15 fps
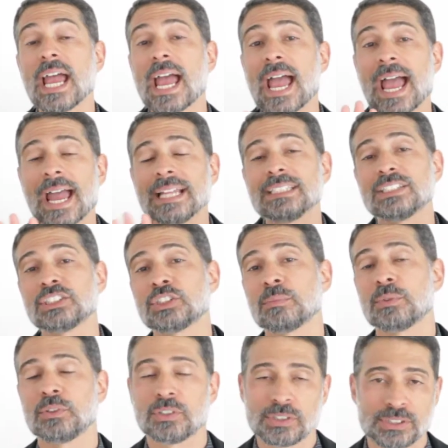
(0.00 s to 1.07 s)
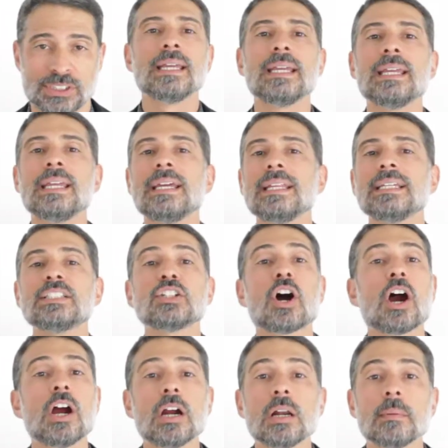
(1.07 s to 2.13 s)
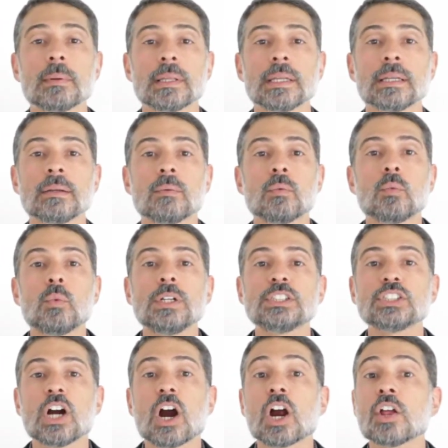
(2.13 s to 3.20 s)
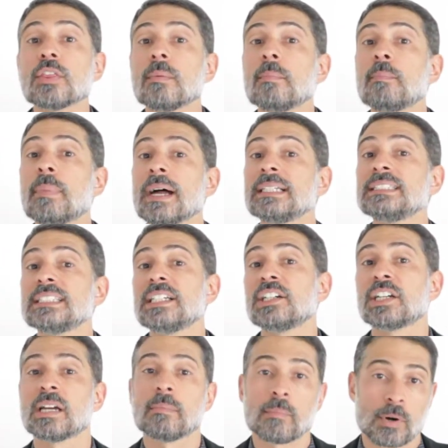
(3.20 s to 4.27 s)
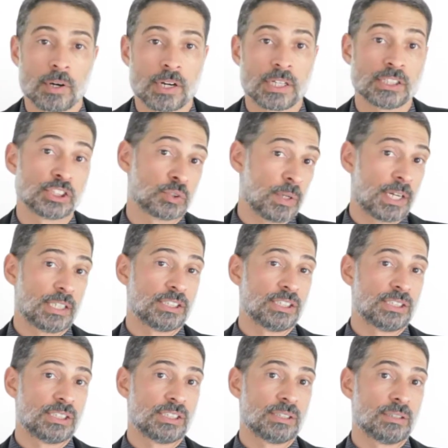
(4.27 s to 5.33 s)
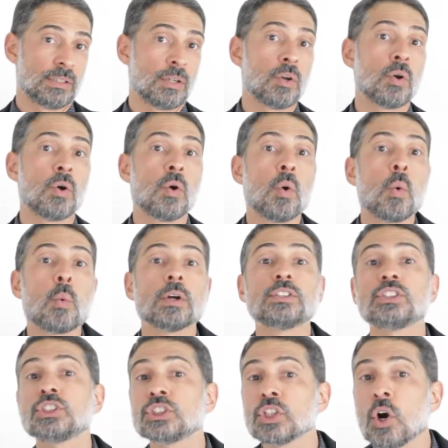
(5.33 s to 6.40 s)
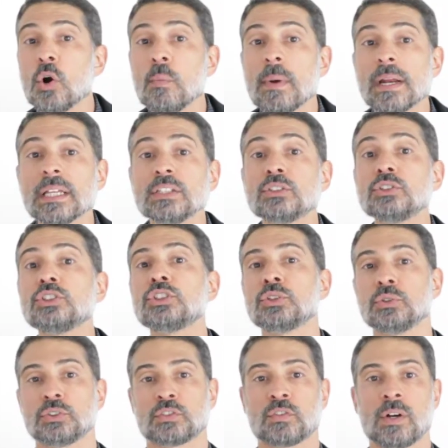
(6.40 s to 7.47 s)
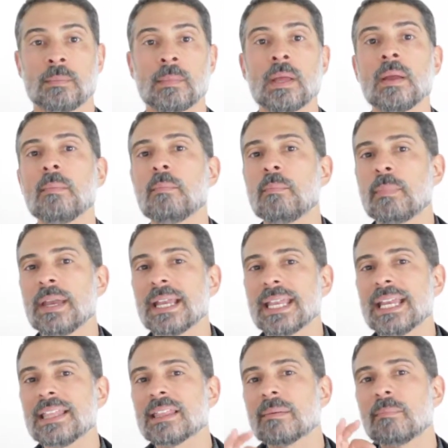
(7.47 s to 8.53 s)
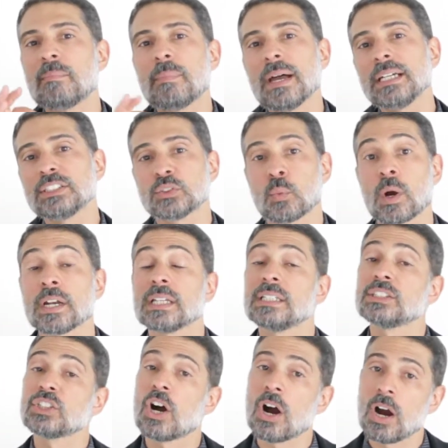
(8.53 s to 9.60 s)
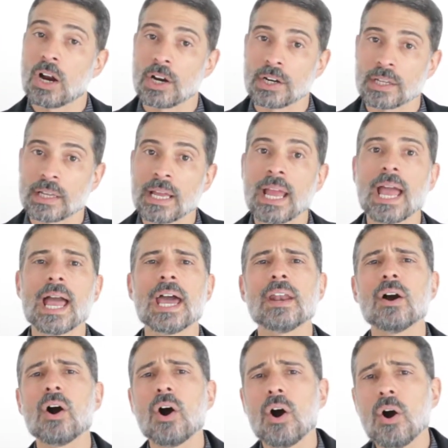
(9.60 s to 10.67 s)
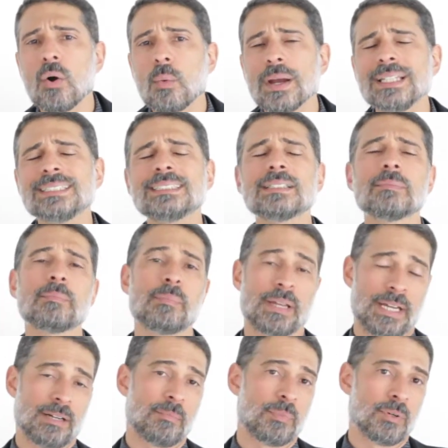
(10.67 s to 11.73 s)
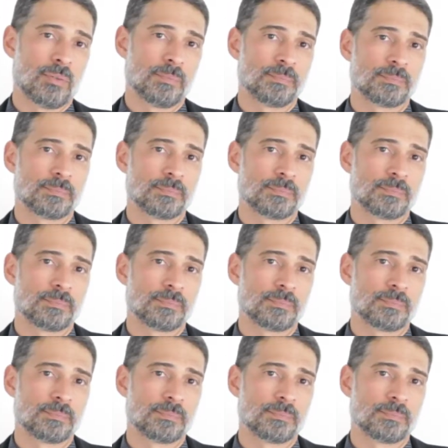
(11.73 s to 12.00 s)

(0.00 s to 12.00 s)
and distributors. It is arguably which are the best internet marketing strategies. With so many to choose from, picking the best one is hard and always debatable.